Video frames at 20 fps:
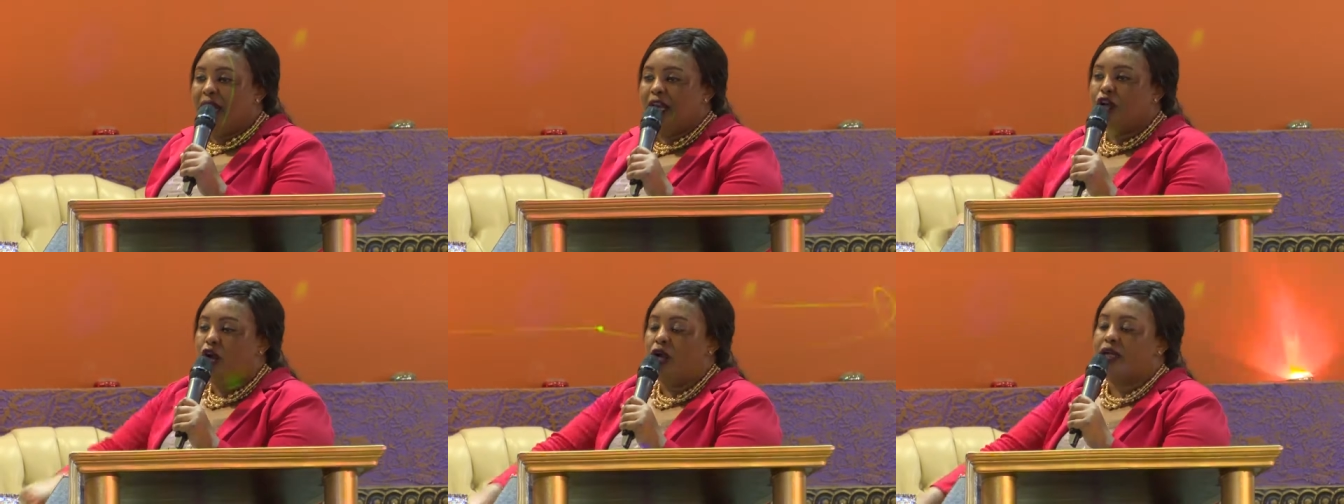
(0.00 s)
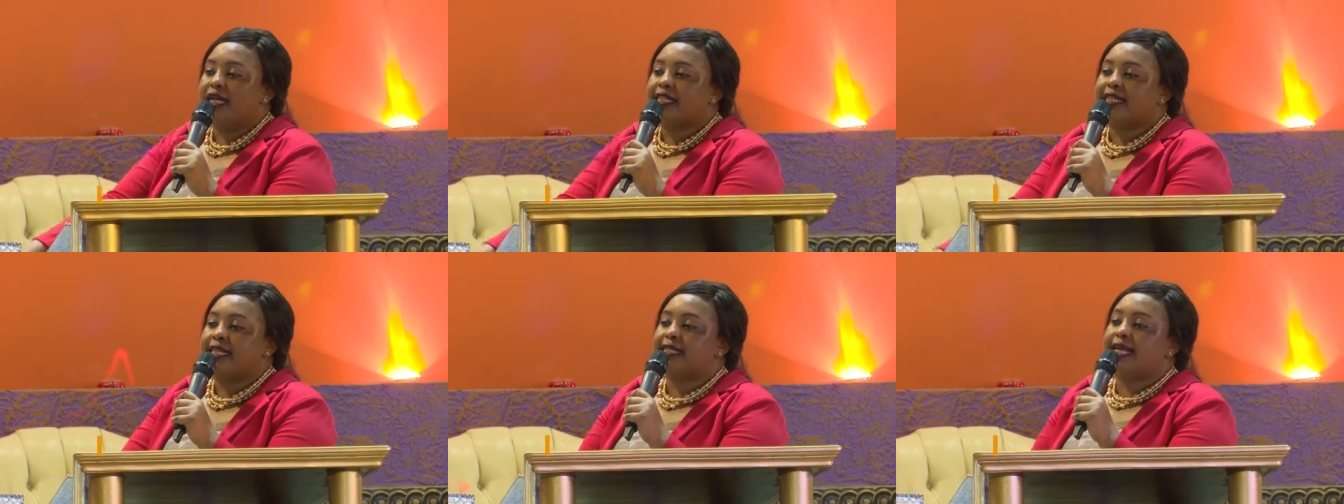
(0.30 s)
not
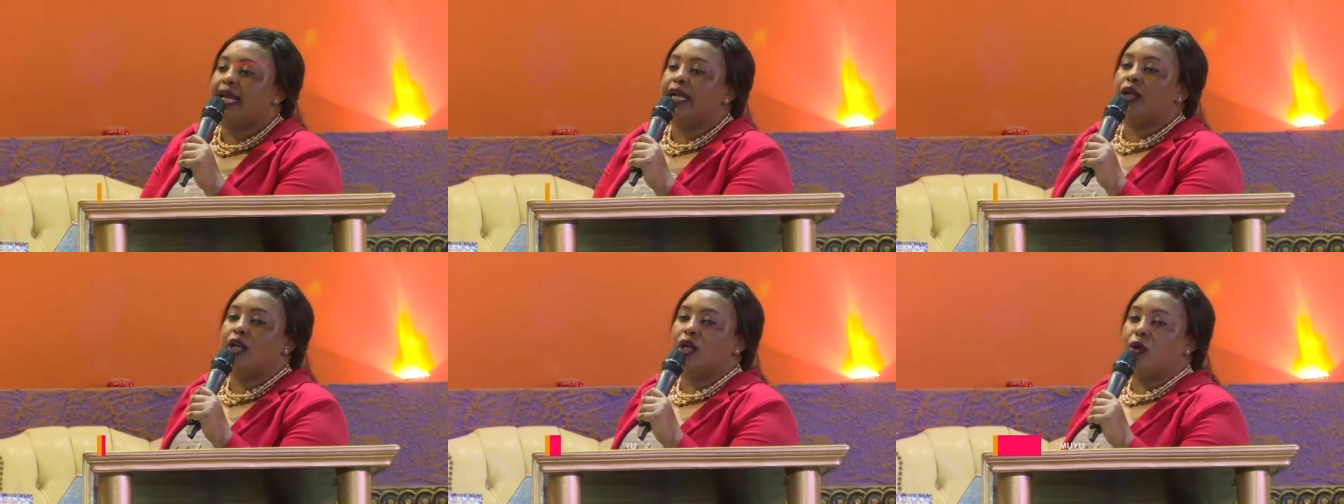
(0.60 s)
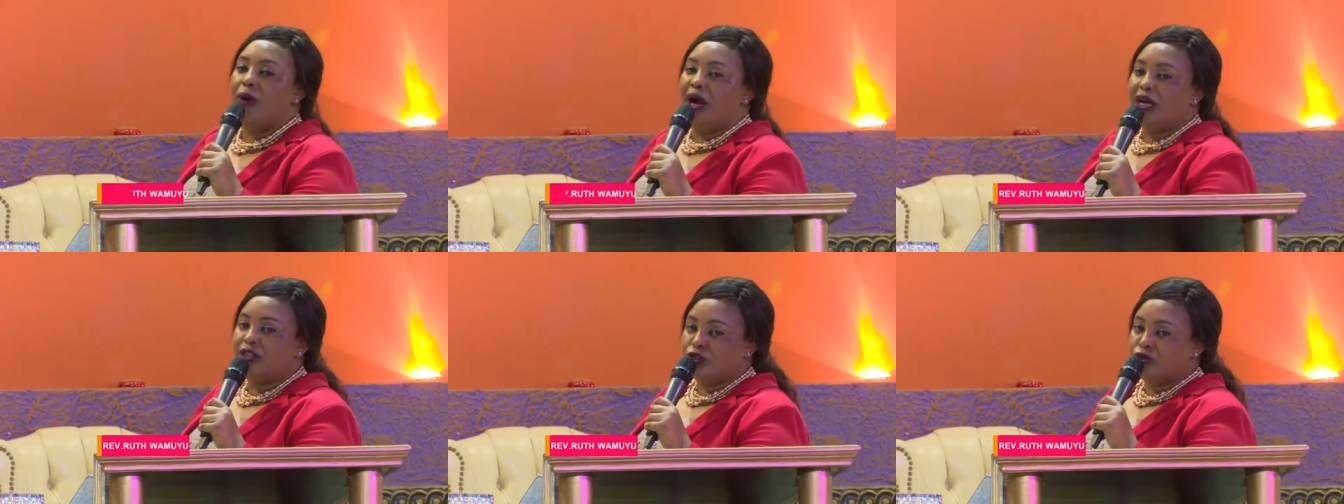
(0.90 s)
necessarily
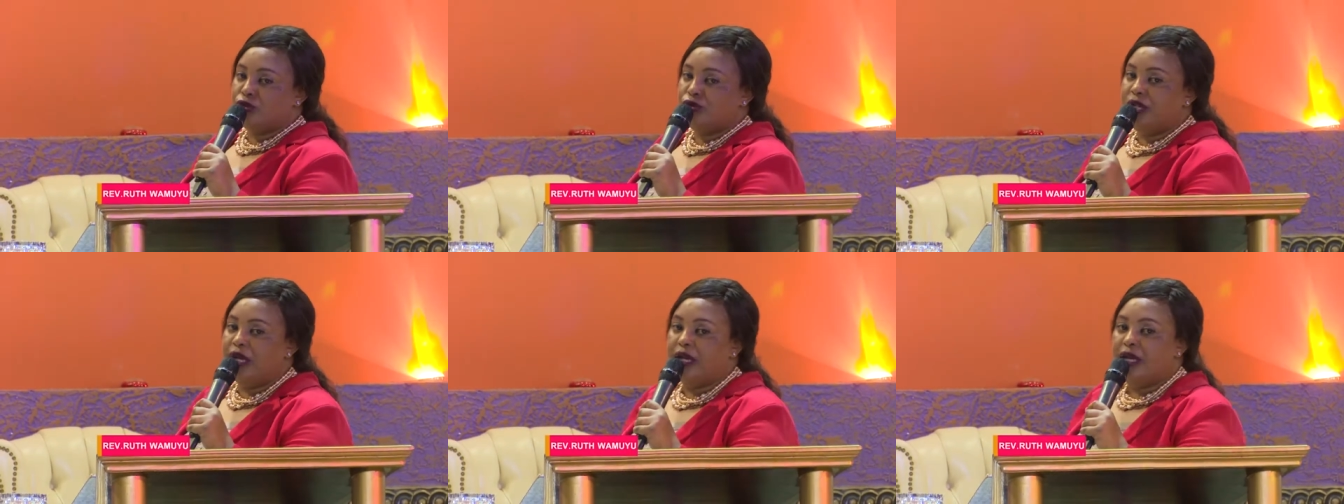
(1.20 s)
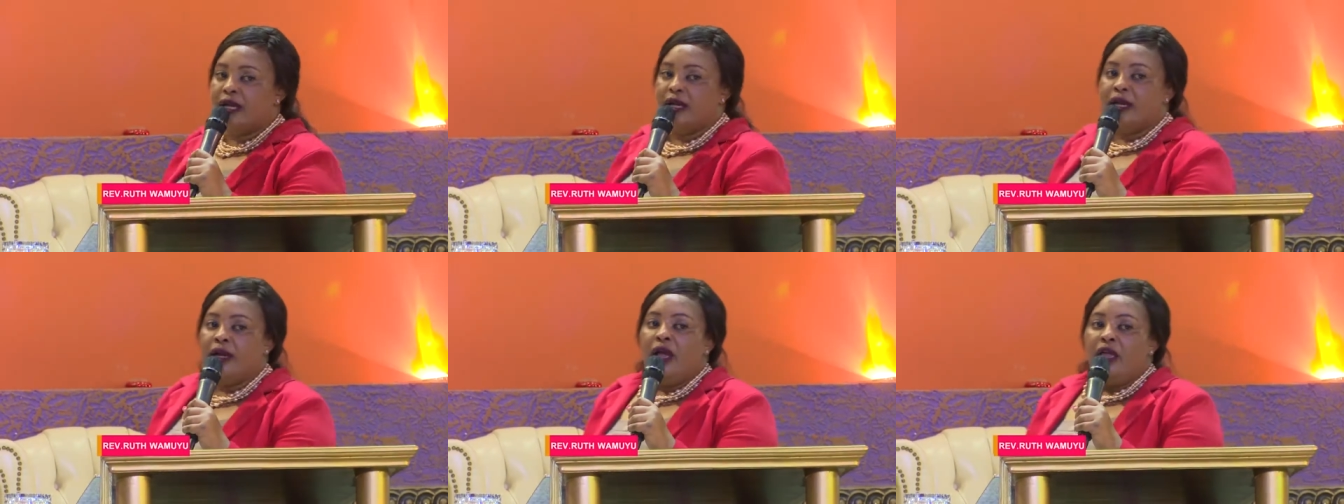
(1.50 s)
work
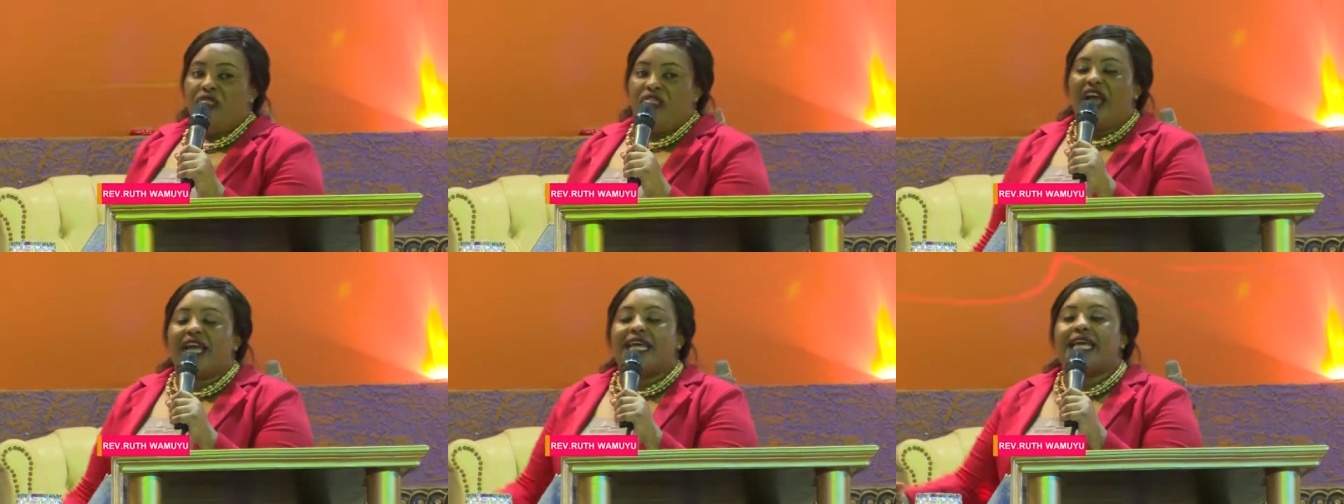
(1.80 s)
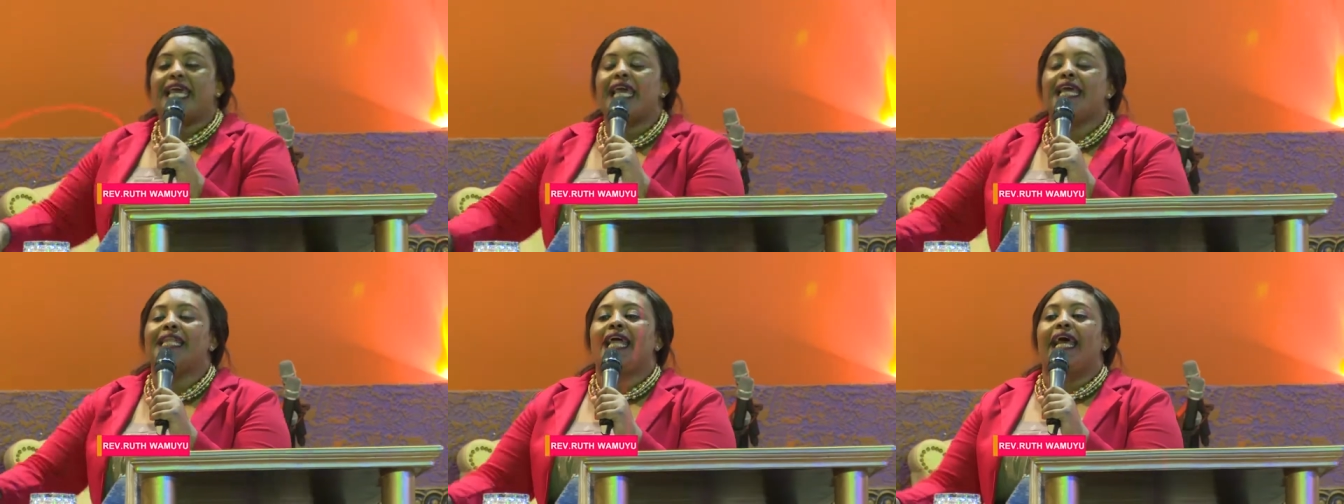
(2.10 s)
today. The
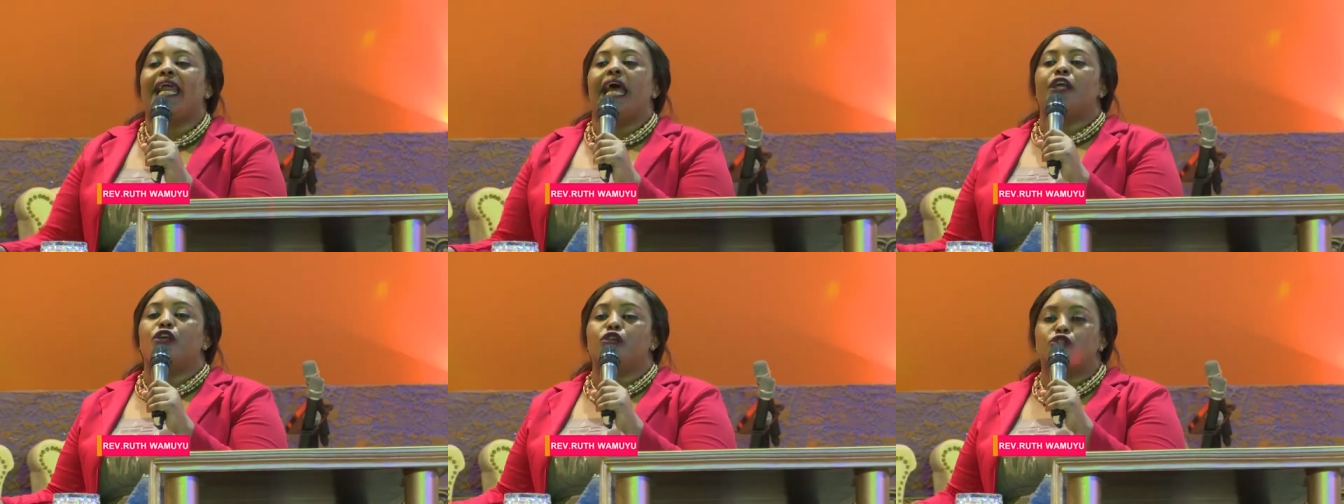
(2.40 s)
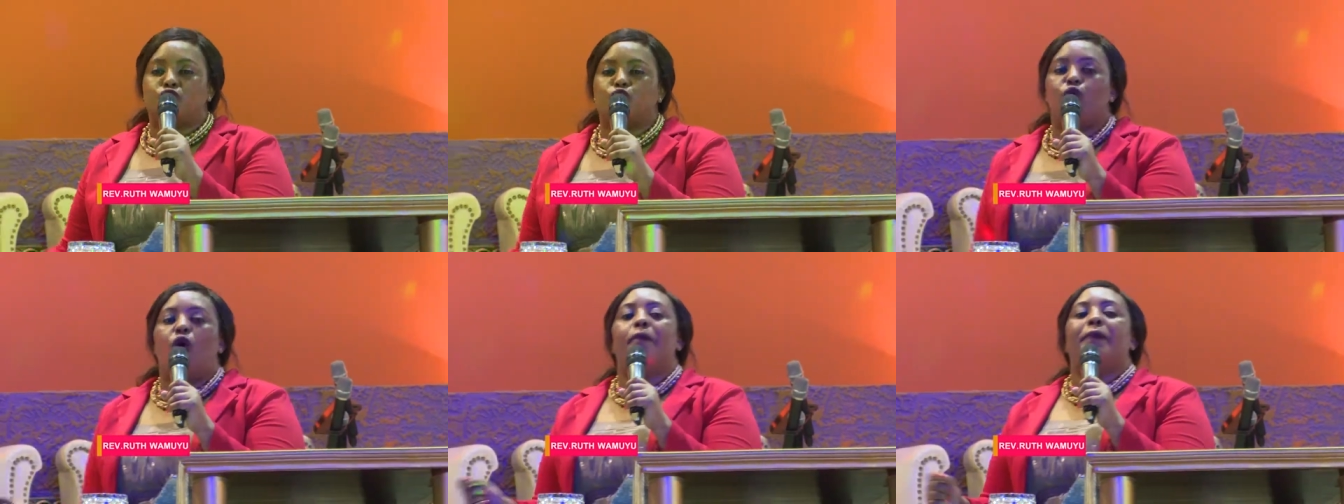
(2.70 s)
key that I
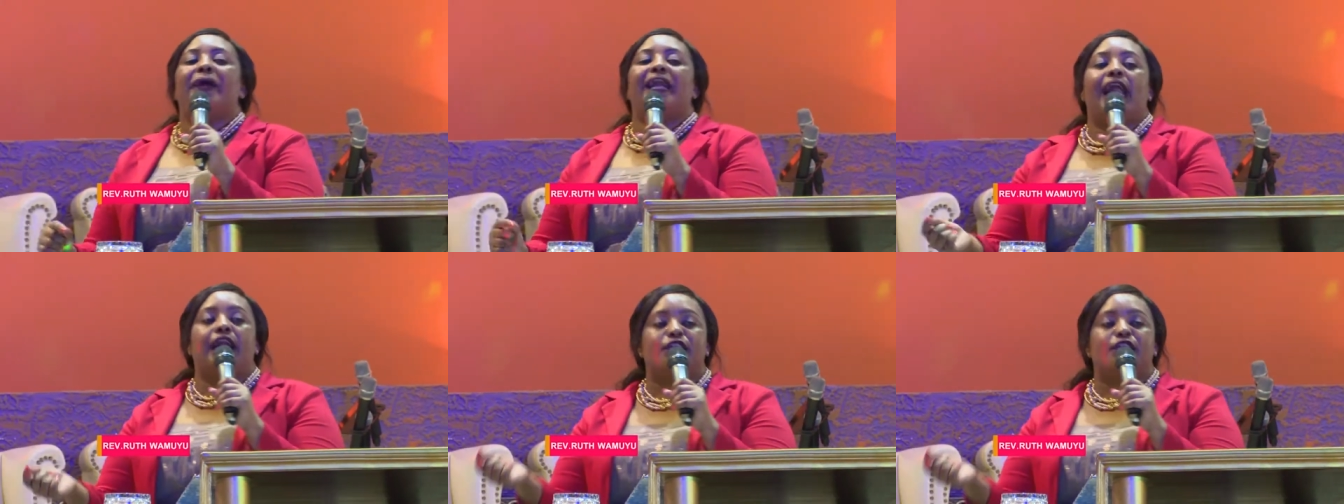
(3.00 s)
used to open the